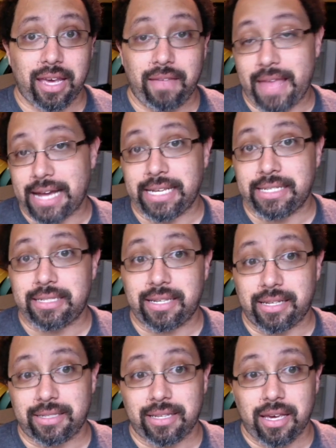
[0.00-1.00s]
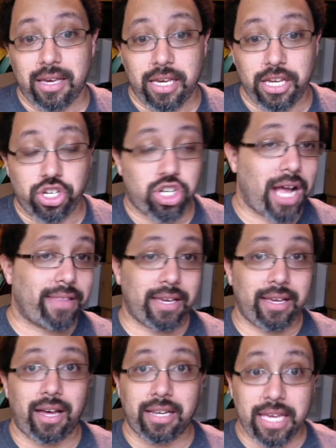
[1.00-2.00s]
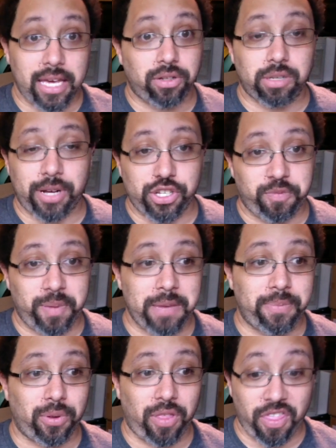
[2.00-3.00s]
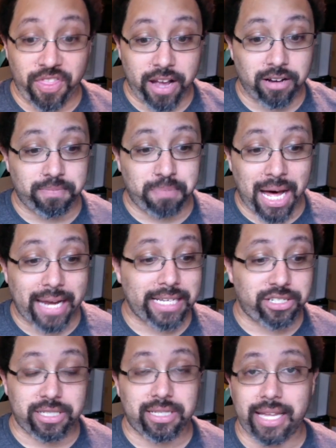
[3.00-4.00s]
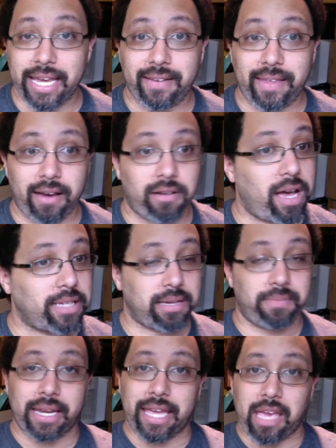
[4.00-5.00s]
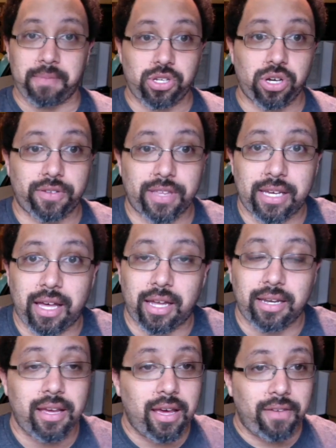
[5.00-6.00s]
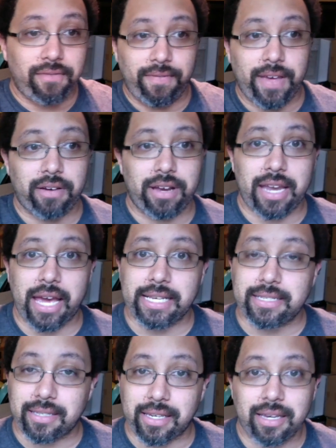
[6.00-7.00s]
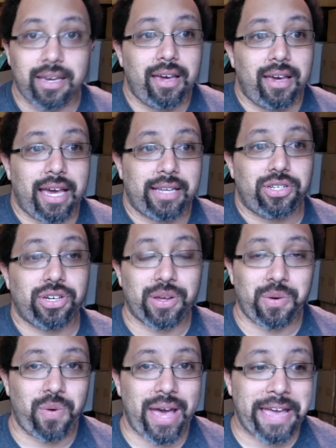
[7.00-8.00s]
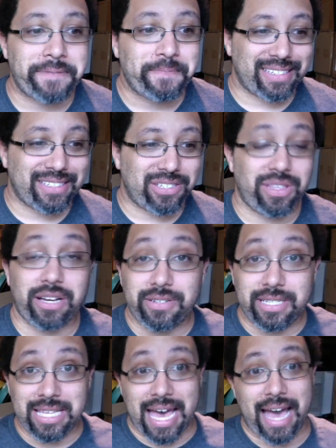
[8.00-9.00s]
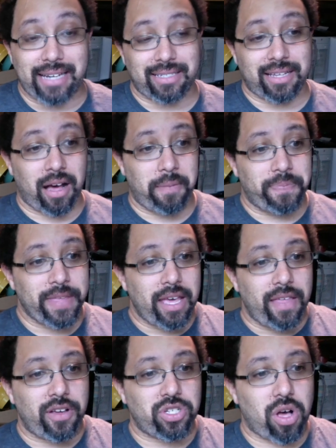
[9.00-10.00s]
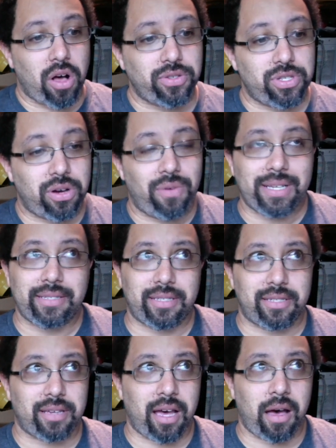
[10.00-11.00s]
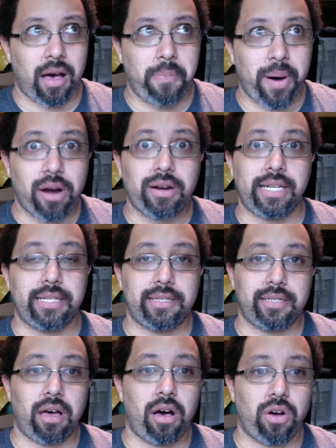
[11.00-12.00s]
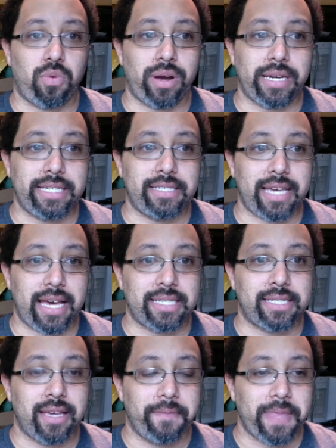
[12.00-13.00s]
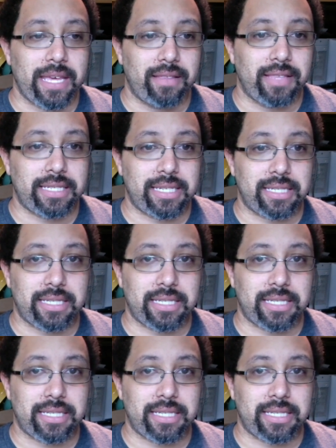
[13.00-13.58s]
that instance, he shot the gun, killed a bunch of people. Their bodies just laid there. Somebody came and took the gun very nicely and took it away. So there's that. There's also a part in the song where he says, "This is a